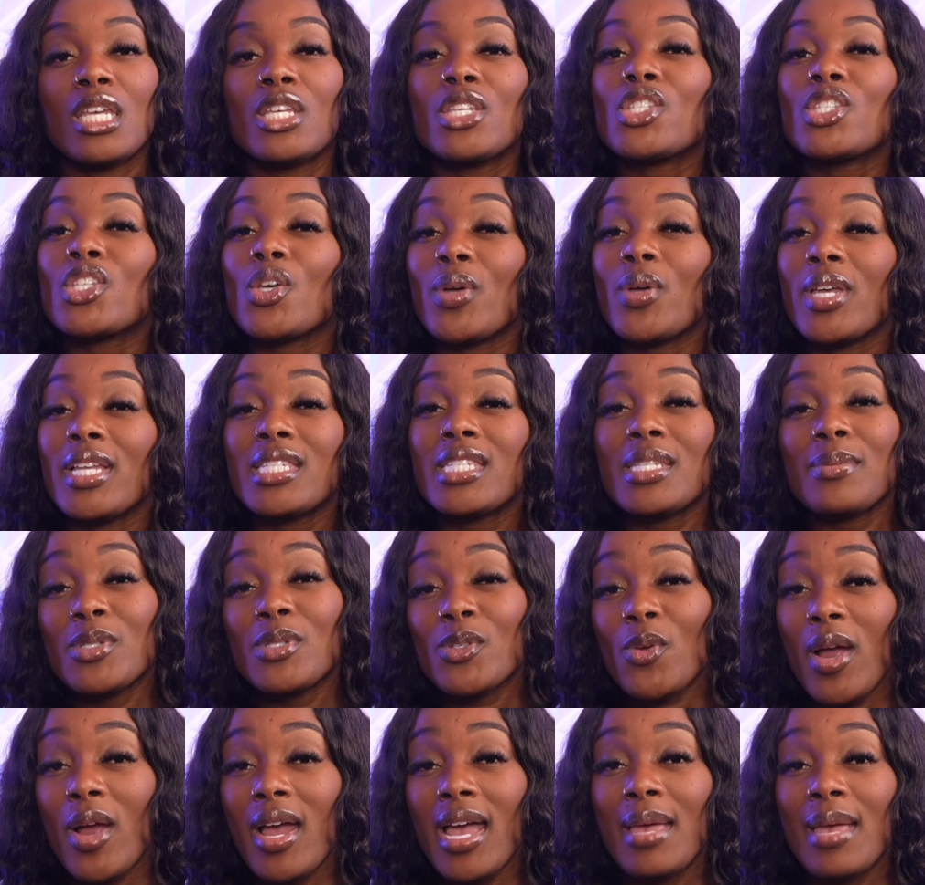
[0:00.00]
So hit
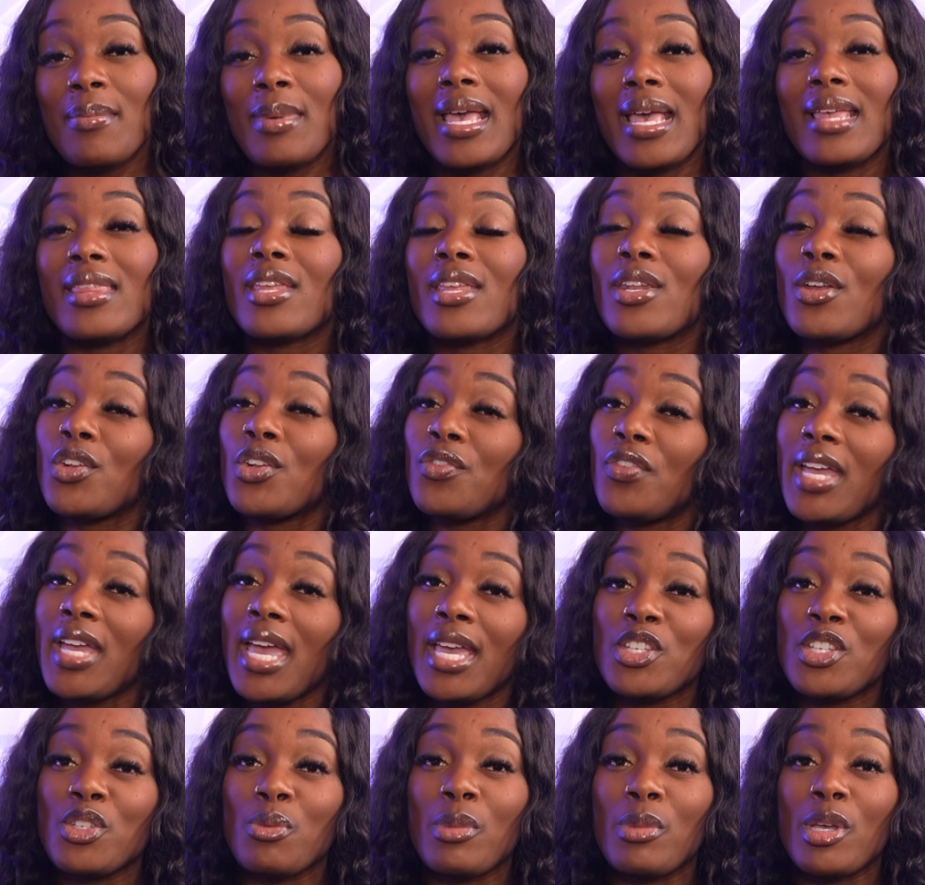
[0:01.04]
subscribe and the
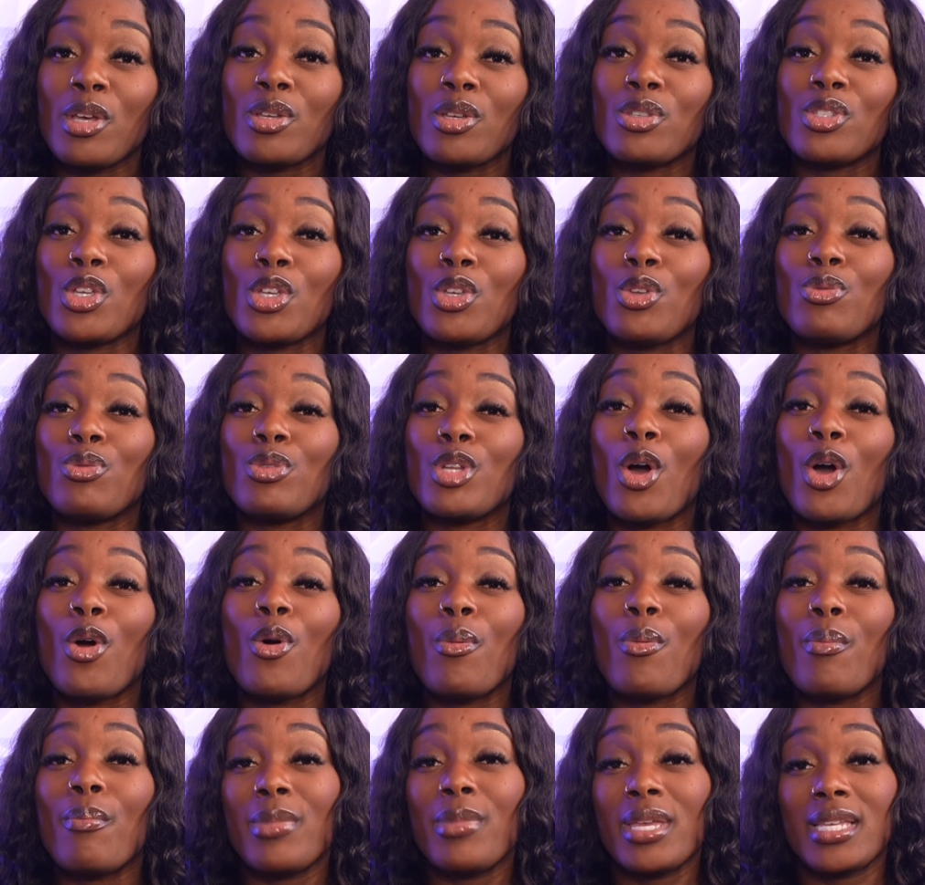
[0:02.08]
notification bell so you
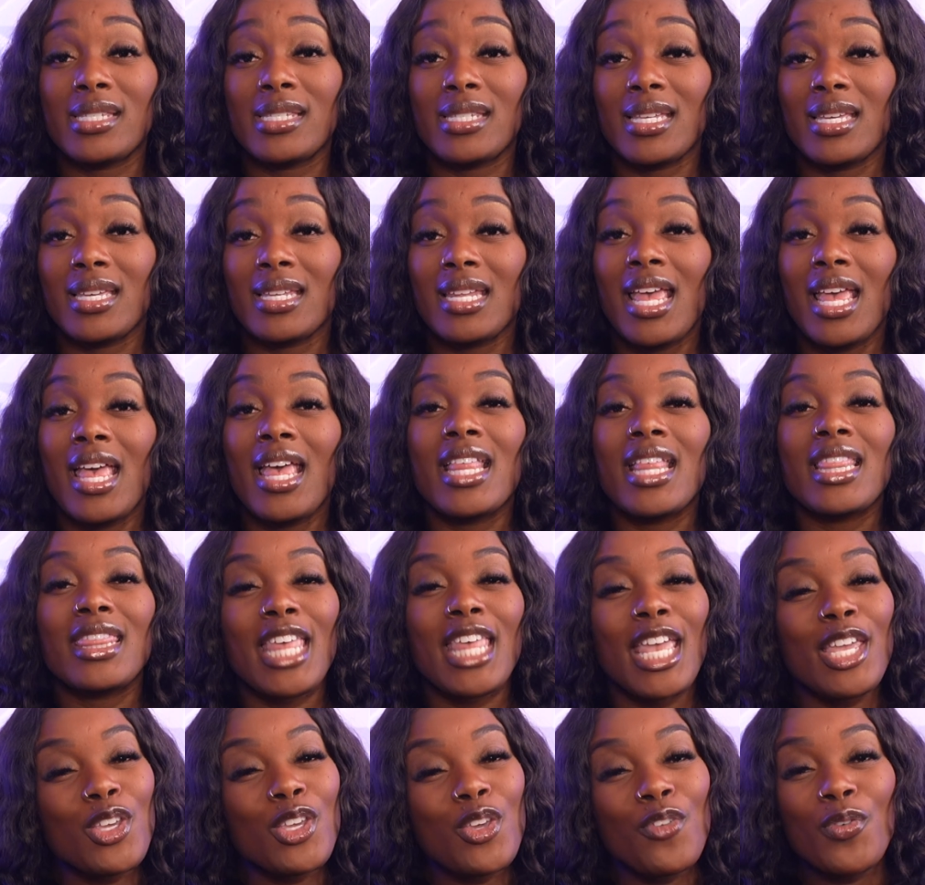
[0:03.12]
don't miss it.
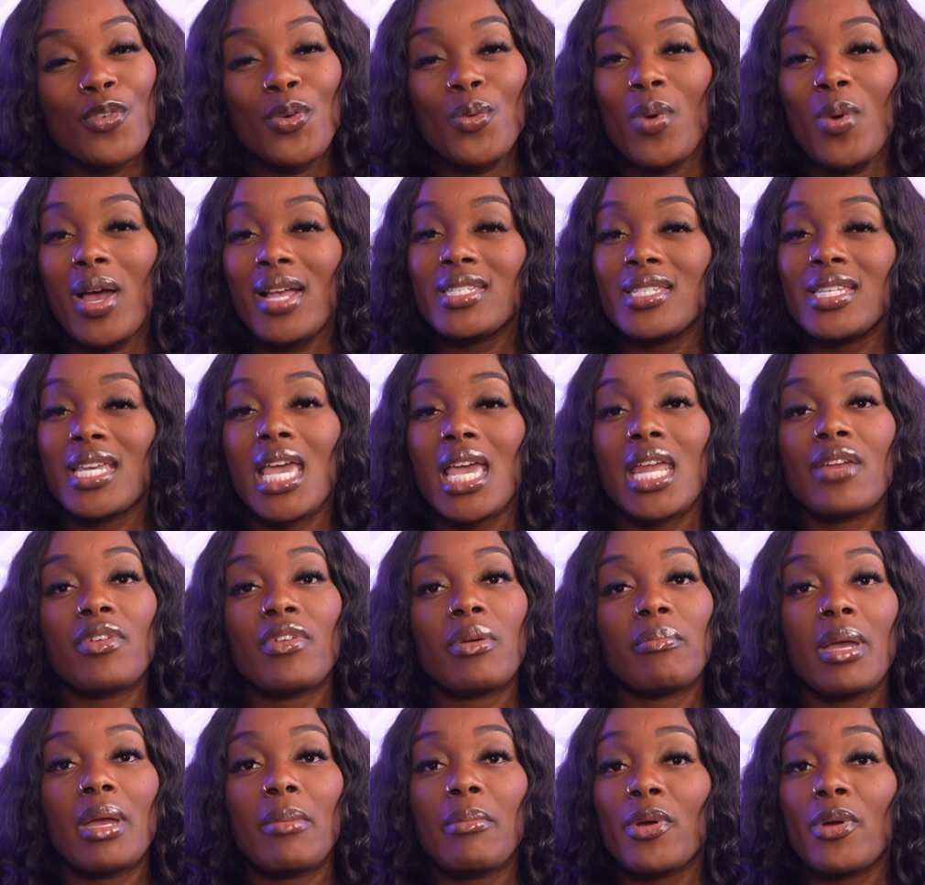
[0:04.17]
Thank you for watching, and
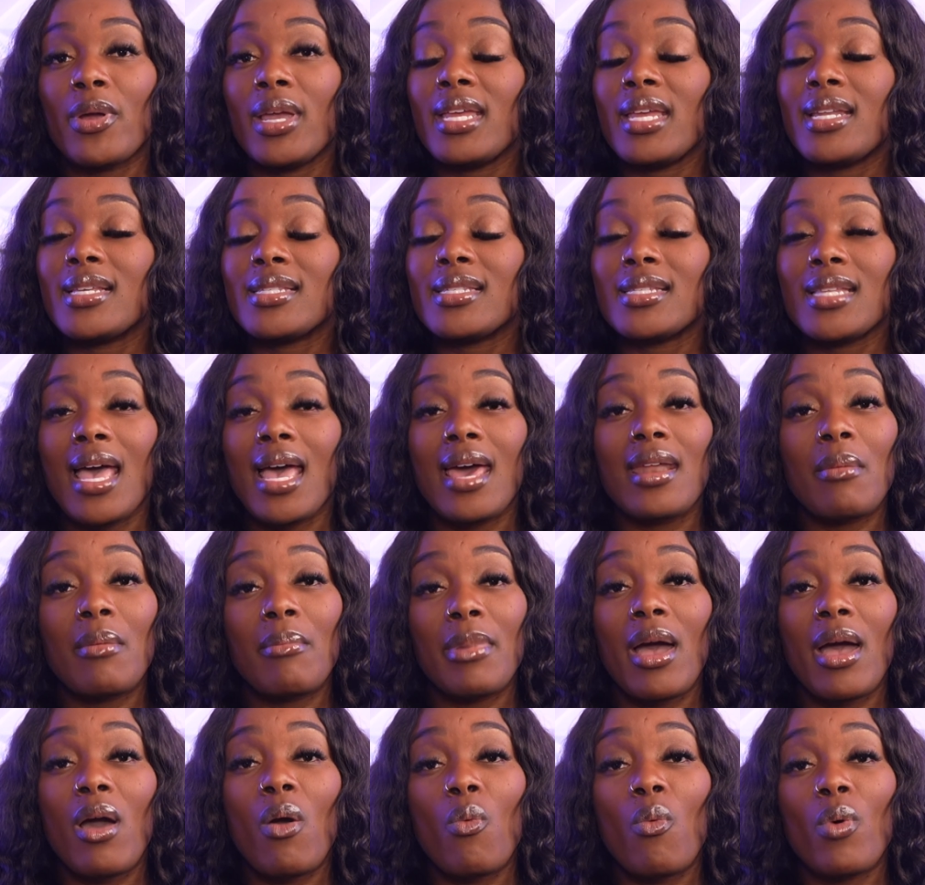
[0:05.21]
remember, it is not
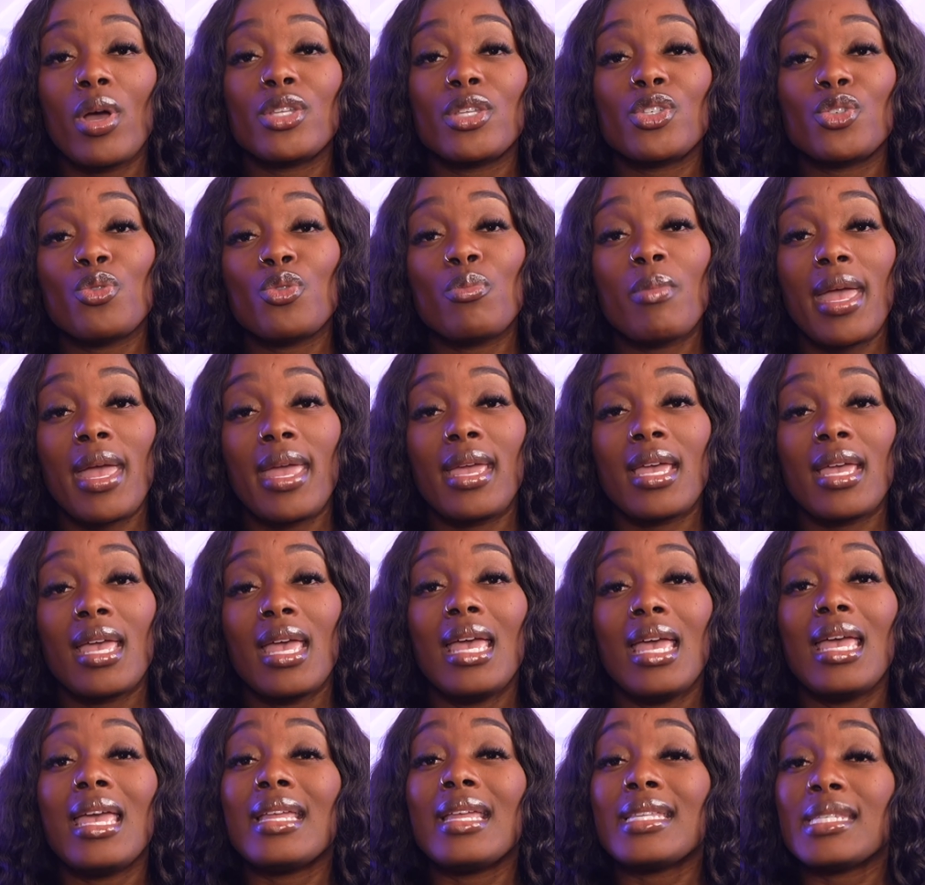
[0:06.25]
about what you make,
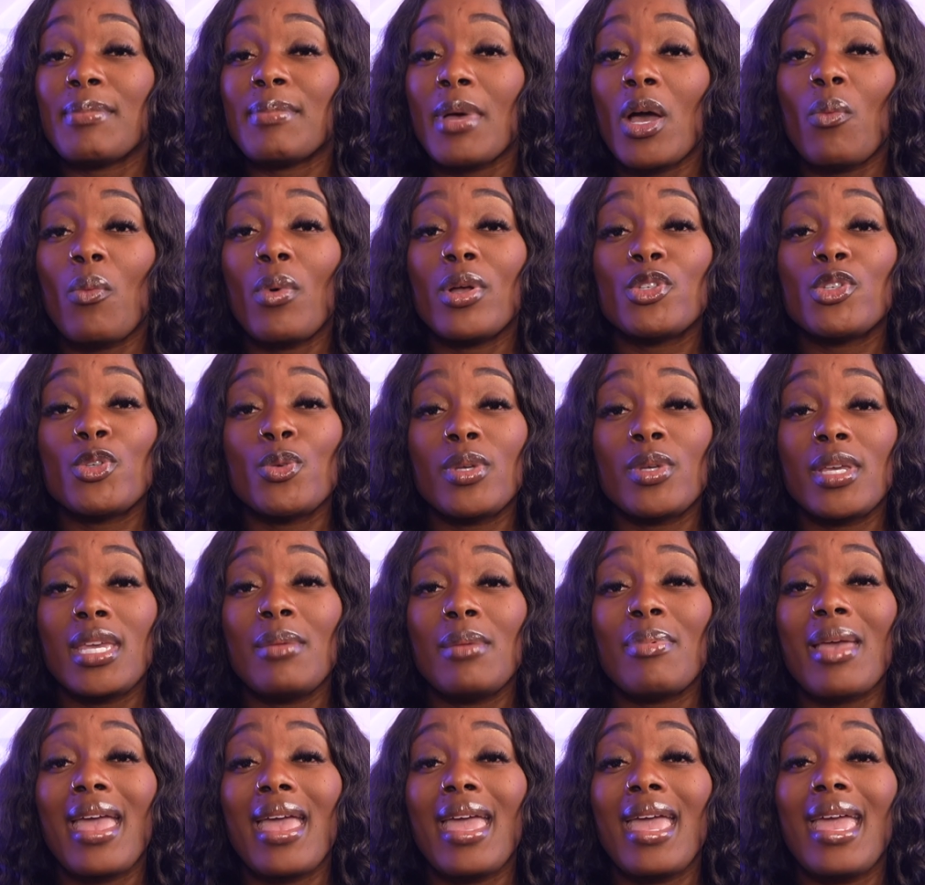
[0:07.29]
it's about what you
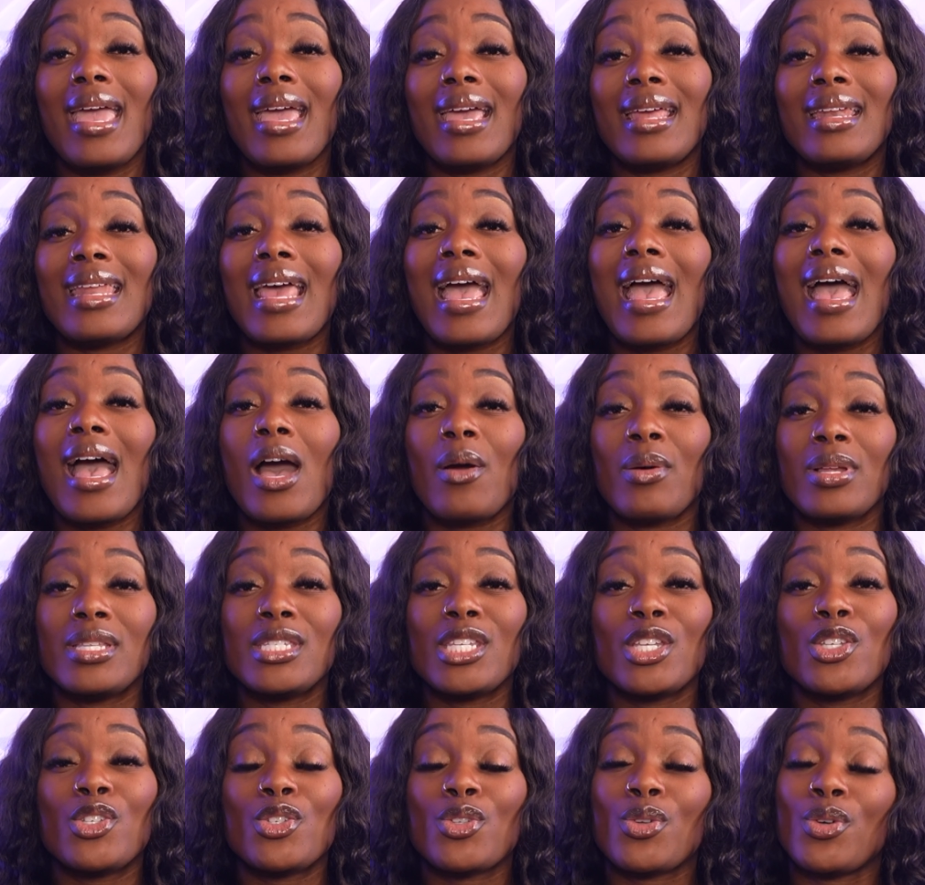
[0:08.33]
keep and how
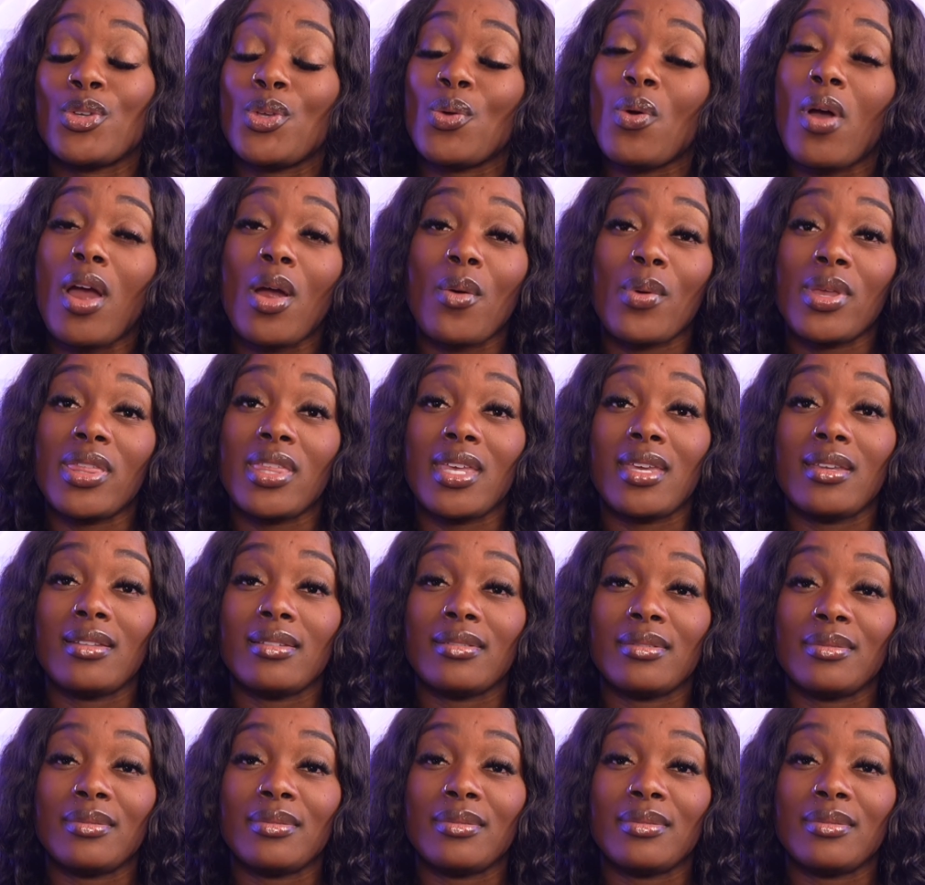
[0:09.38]
intentional you are with it.